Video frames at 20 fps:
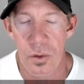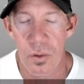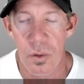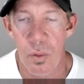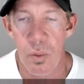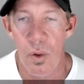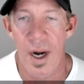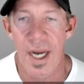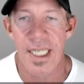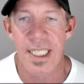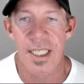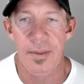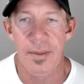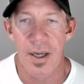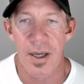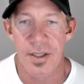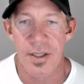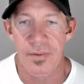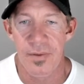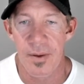crazy
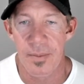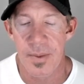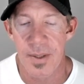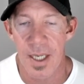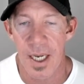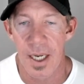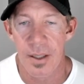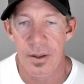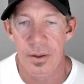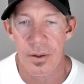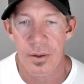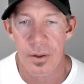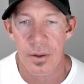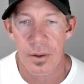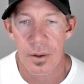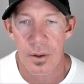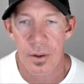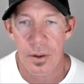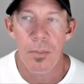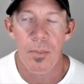amounts of upside.
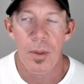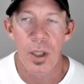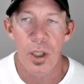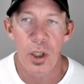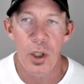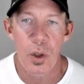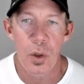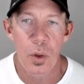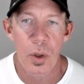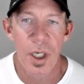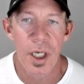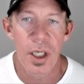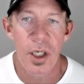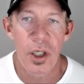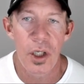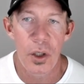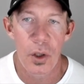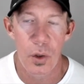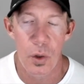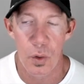But you can
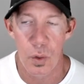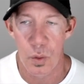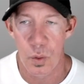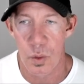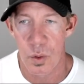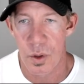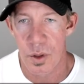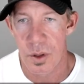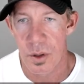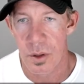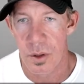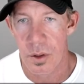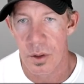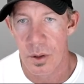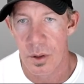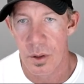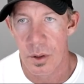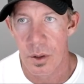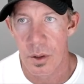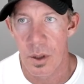use
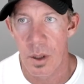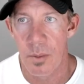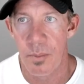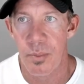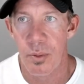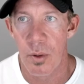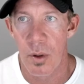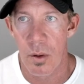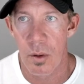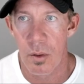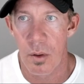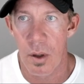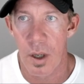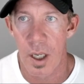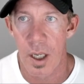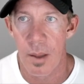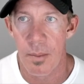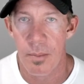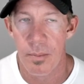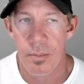a
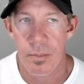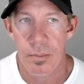program,